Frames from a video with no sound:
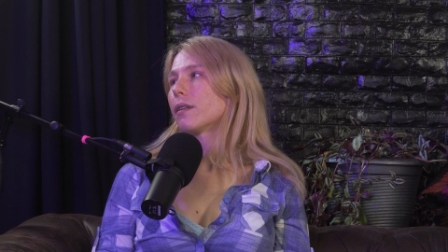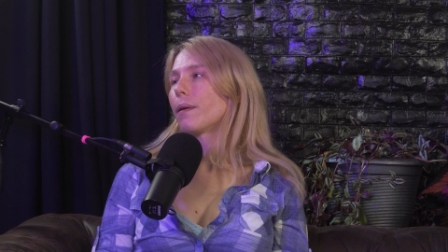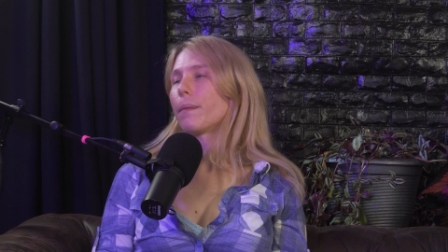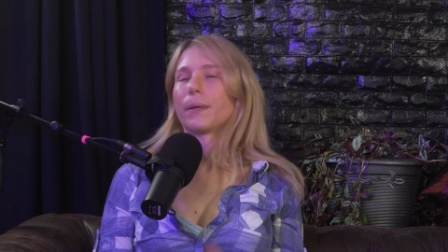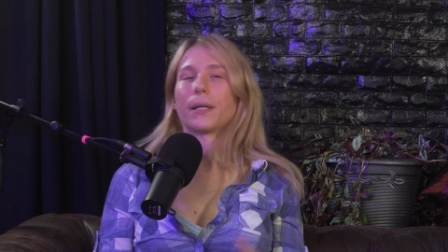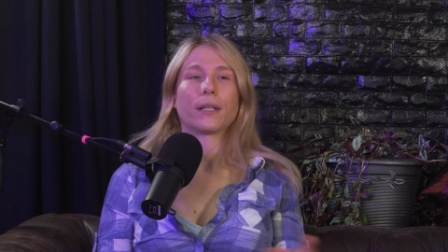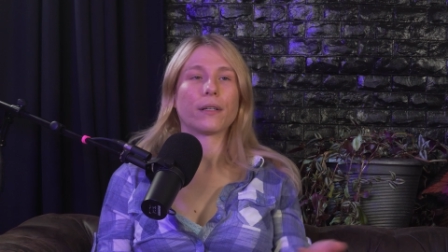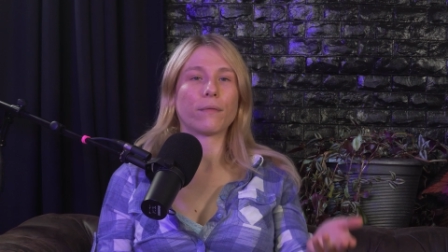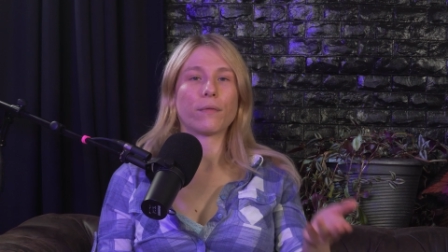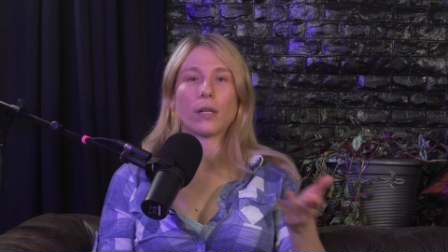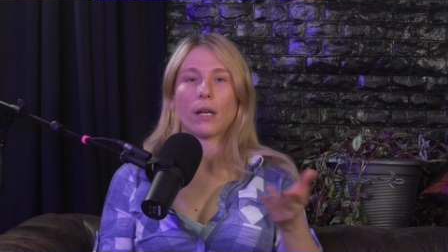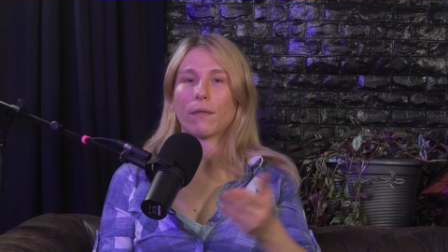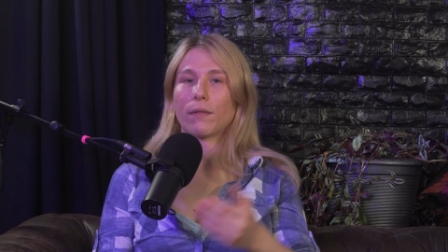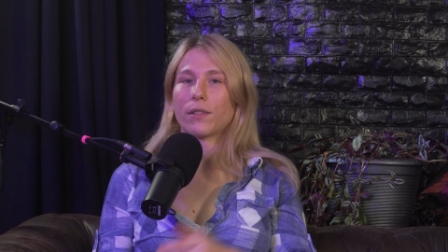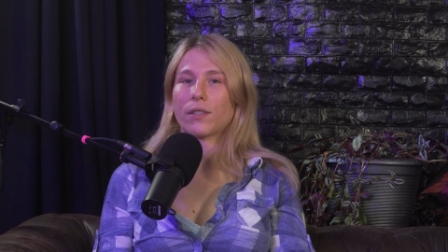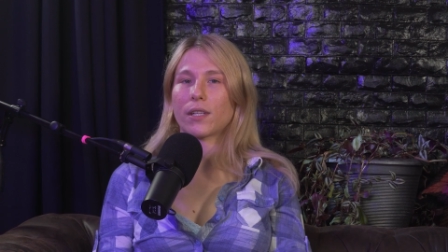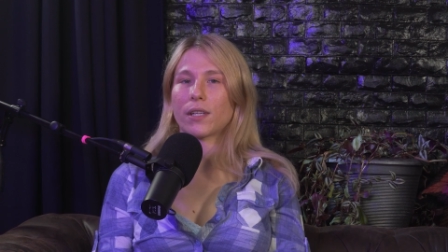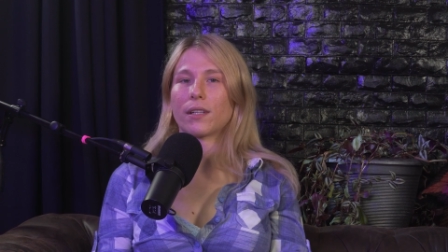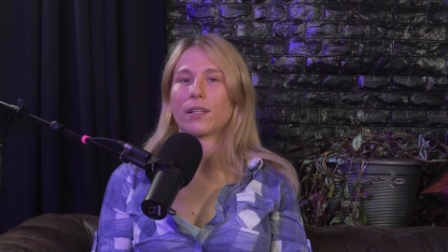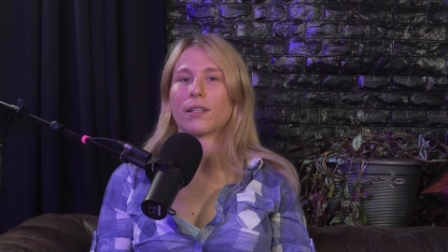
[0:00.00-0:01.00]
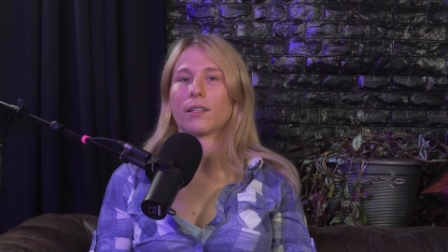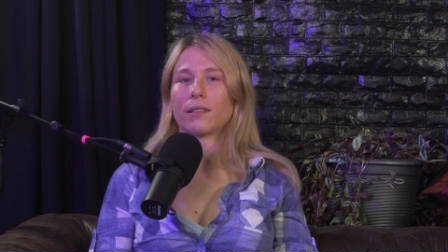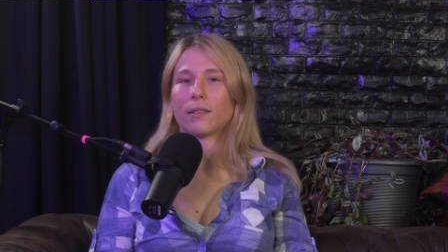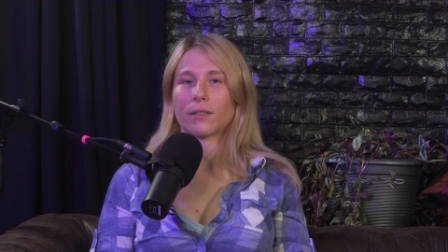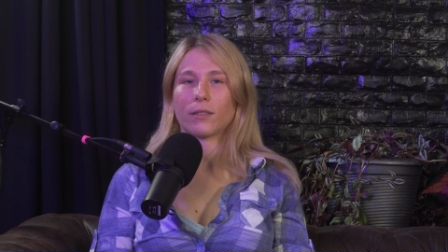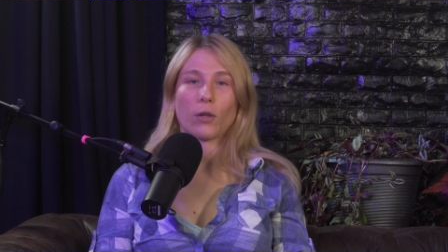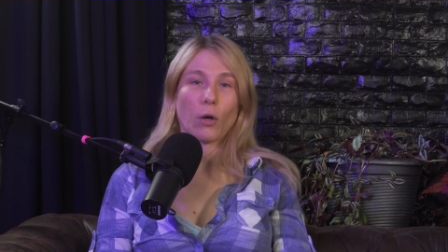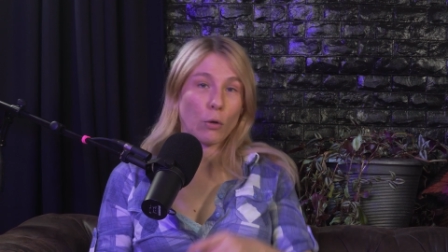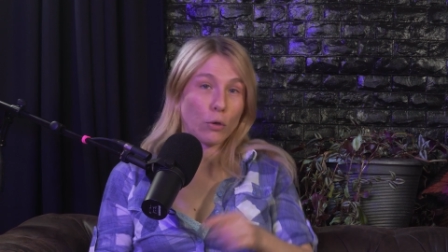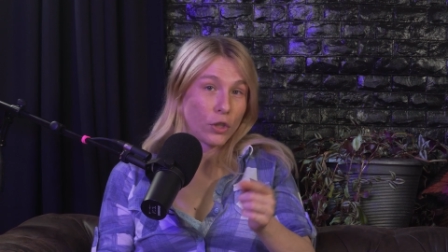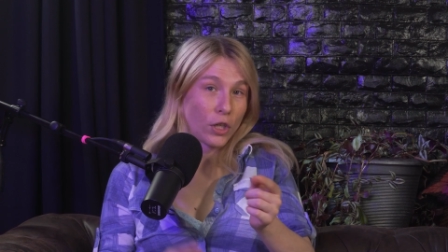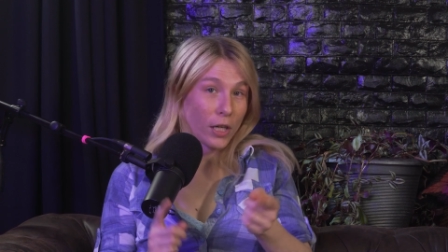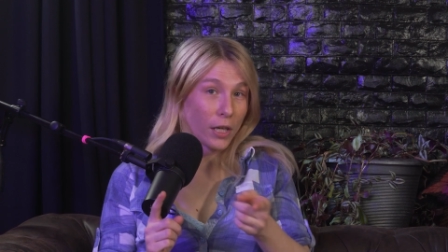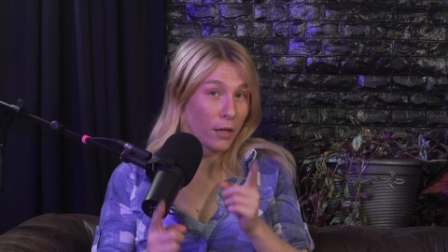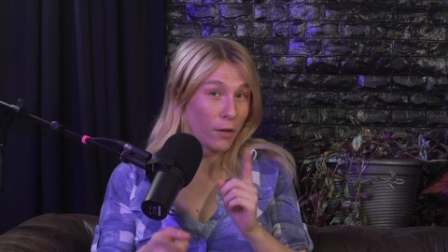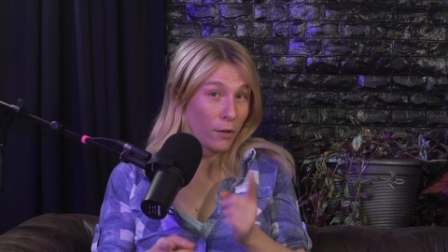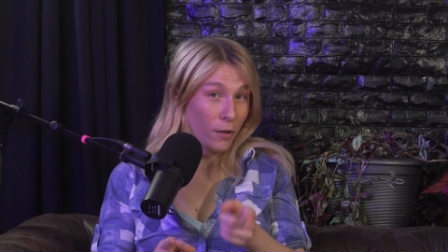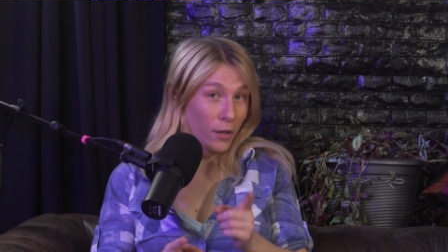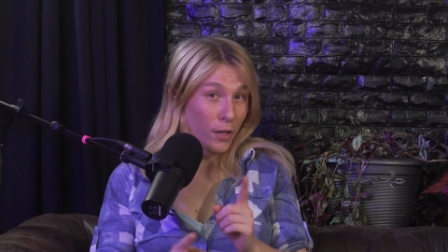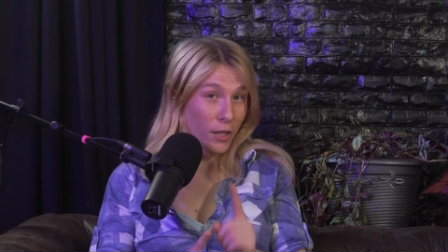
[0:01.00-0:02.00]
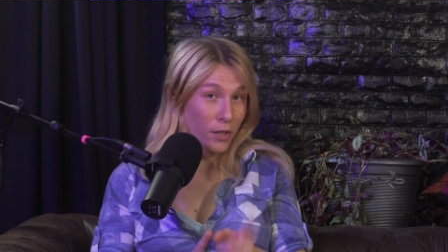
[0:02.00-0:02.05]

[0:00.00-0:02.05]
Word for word: I mean, if you haven't seen it, go check out her